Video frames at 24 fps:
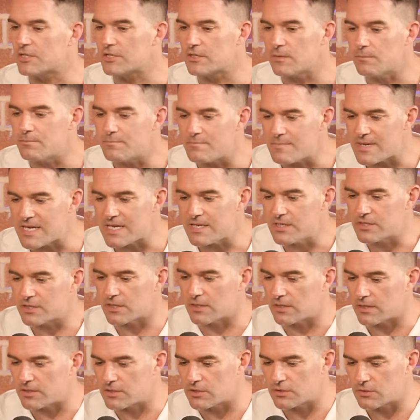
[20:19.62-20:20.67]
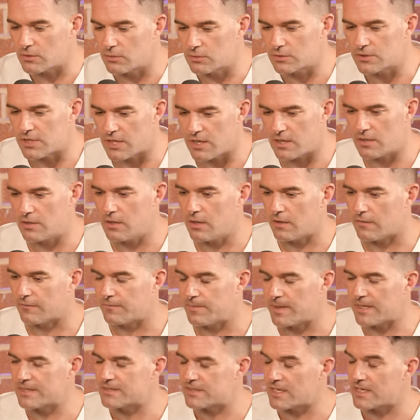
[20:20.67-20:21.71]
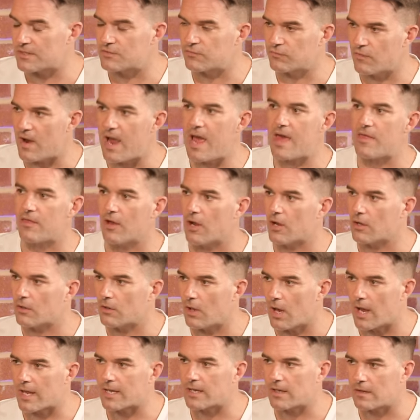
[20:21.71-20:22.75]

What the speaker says: just immediately, just all turned off. But it's rare though. Like,